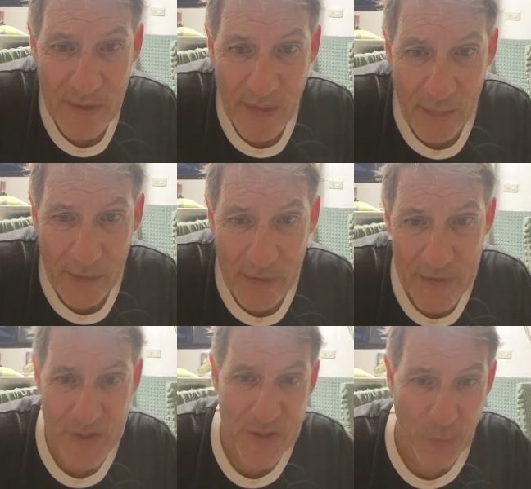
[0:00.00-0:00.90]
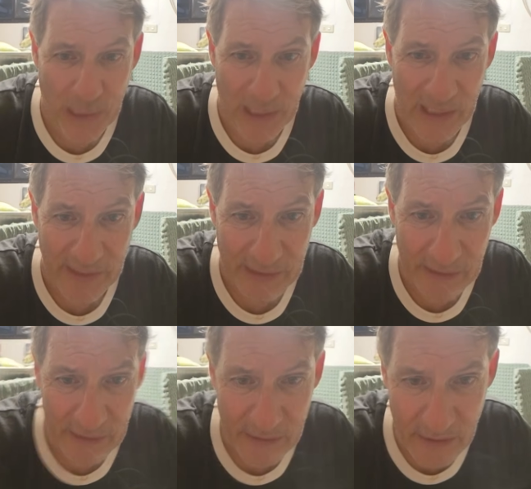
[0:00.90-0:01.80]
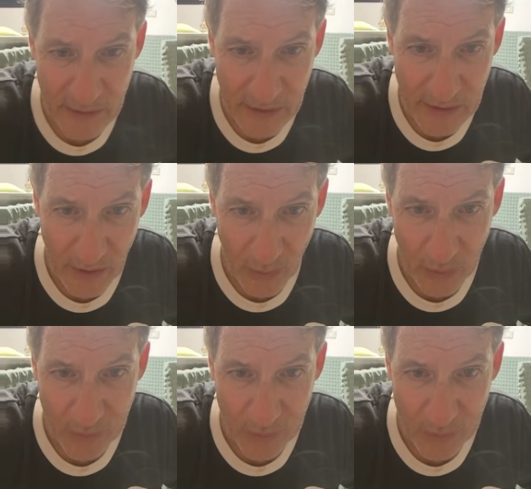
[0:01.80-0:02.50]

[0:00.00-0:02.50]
I've been here since 2011. Only